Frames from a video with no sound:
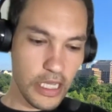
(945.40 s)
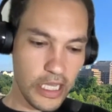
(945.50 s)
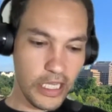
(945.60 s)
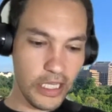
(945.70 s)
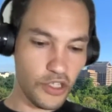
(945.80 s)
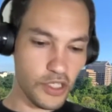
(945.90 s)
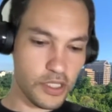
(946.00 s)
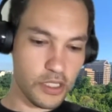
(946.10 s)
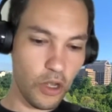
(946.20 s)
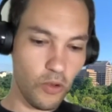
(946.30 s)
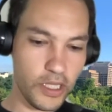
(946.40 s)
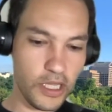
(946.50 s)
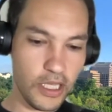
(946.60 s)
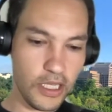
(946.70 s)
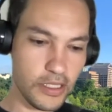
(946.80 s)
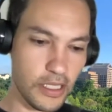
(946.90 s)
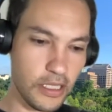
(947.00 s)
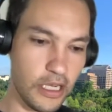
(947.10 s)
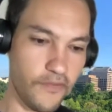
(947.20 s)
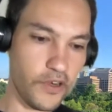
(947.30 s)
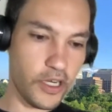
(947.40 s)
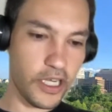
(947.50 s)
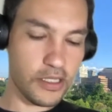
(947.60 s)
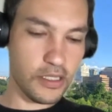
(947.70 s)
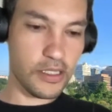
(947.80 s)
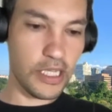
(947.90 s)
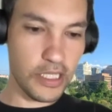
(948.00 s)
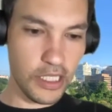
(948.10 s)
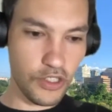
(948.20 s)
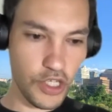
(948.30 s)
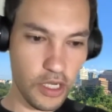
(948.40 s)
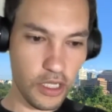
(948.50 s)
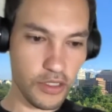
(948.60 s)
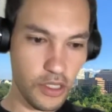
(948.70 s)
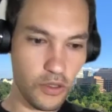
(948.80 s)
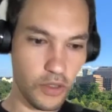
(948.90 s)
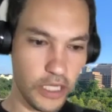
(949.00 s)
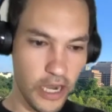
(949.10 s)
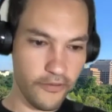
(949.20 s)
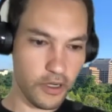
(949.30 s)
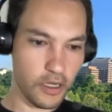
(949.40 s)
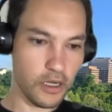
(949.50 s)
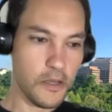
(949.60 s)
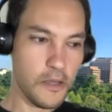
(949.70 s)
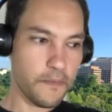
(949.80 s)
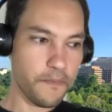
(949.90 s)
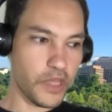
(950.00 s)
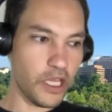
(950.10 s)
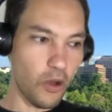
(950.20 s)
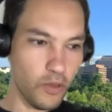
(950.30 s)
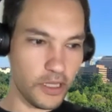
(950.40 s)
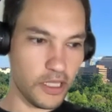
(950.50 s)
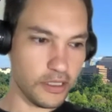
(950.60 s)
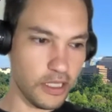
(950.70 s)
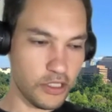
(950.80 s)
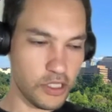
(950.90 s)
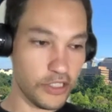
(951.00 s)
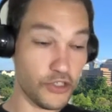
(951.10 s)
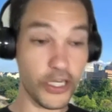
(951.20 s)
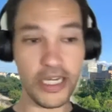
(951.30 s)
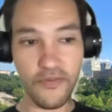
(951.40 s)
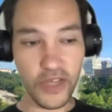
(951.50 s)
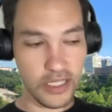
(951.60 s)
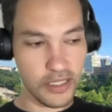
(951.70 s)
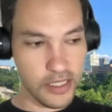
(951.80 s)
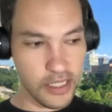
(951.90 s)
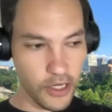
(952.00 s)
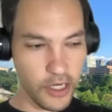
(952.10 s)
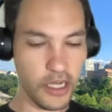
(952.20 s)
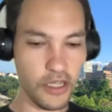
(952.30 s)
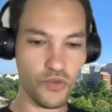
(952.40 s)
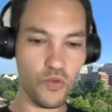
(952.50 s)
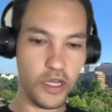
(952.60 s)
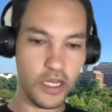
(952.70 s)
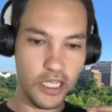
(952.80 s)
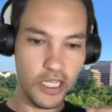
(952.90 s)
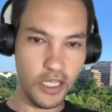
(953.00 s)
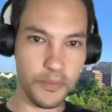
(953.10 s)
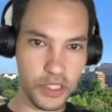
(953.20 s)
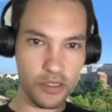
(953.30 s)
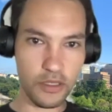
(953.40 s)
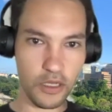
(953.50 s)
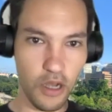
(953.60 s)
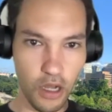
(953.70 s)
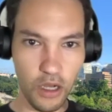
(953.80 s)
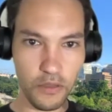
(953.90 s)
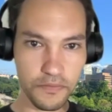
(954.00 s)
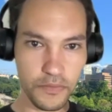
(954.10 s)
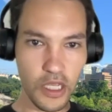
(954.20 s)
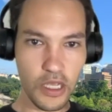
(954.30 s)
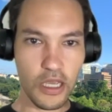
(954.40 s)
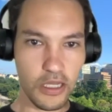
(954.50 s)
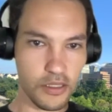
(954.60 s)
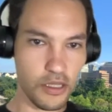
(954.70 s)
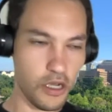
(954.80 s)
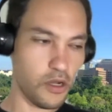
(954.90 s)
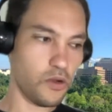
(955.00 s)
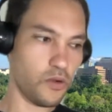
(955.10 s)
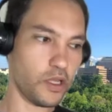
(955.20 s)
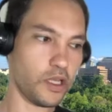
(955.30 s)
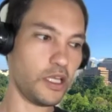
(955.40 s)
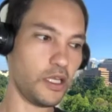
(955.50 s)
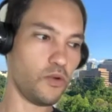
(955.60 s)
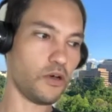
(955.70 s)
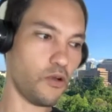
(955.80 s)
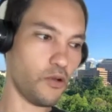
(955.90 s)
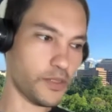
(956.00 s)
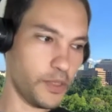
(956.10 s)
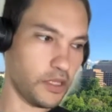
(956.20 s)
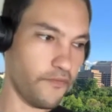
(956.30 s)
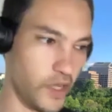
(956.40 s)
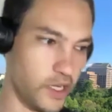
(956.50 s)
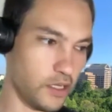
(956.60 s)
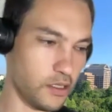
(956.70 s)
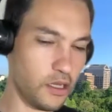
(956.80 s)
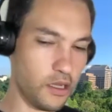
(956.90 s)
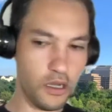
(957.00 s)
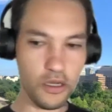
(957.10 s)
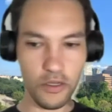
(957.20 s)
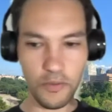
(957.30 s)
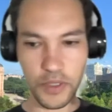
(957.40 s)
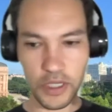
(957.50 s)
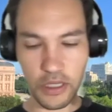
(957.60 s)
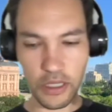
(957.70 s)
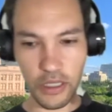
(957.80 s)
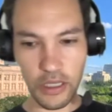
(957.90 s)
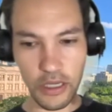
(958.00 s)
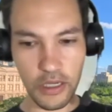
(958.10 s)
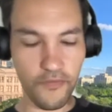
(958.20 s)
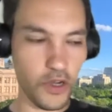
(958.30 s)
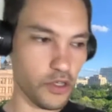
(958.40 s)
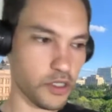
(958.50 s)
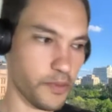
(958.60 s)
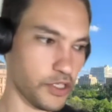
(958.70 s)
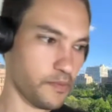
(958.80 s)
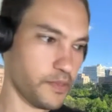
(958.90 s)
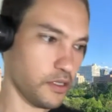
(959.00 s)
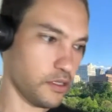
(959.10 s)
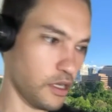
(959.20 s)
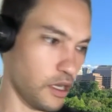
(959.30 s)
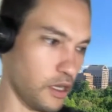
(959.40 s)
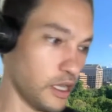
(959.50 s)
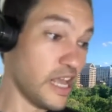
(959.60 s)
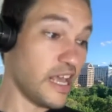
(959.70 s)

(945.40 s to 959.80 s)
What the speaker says: The only thing is that the governor gets to set the agenda. So the only thing the legislature can even consider is what he puts on the call. And so he will, of course, put the funding on the call. He'll put the voter suppression bill on the call.